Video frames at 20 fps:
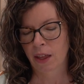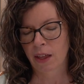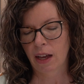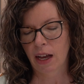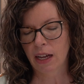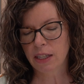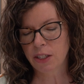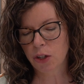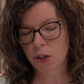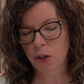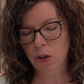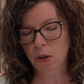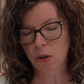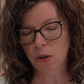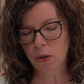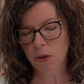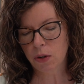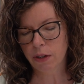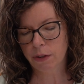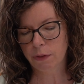As you
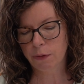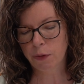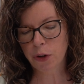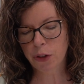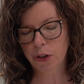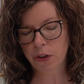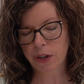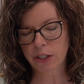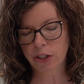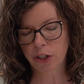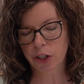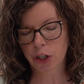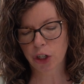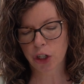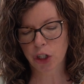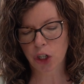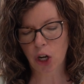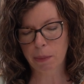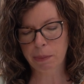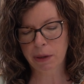go further into your
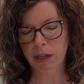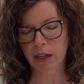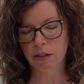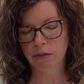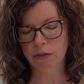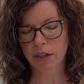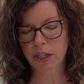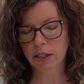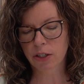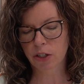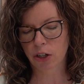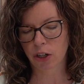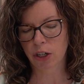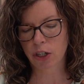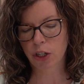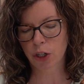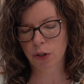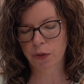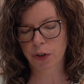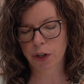shopping and
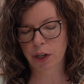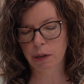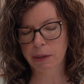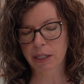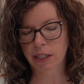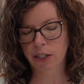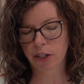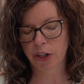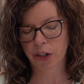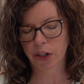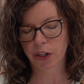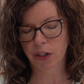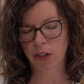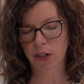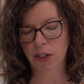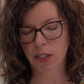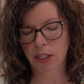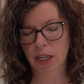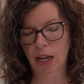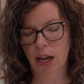research for your
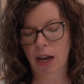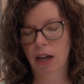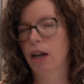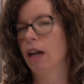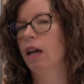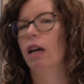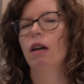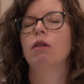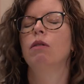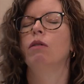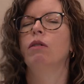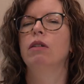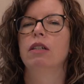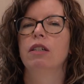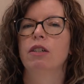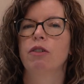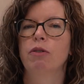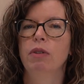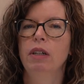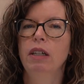materials, I
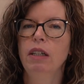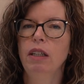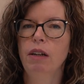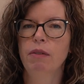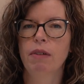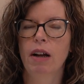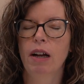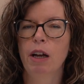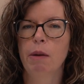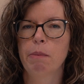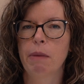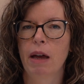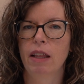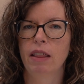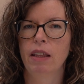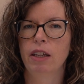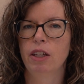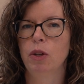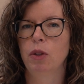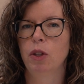really
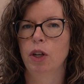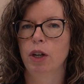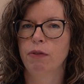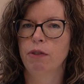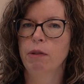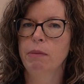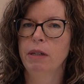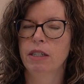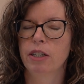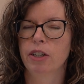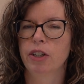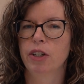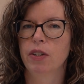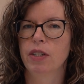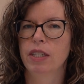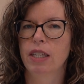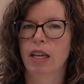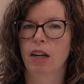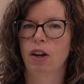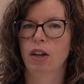recommend that you look for
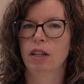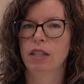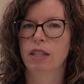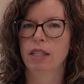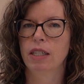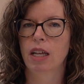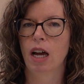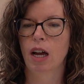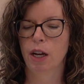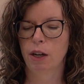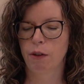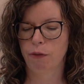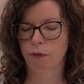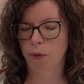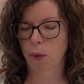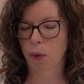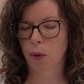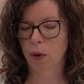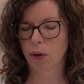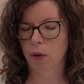materials that are designed
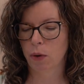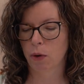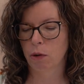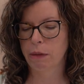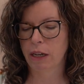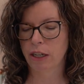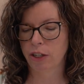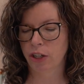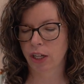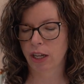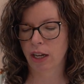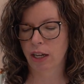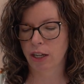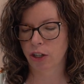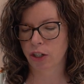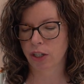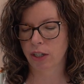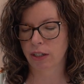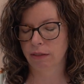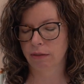for home
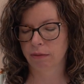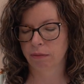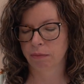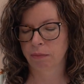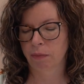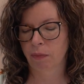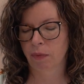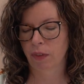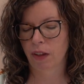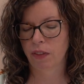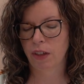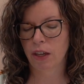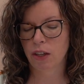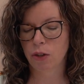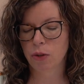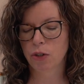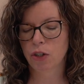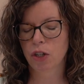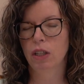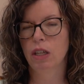education. They
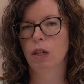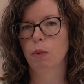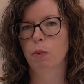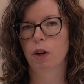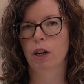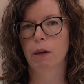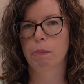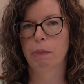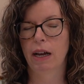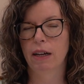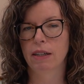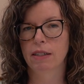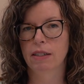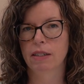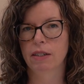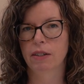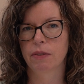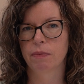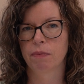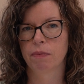usually work
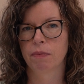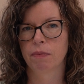best.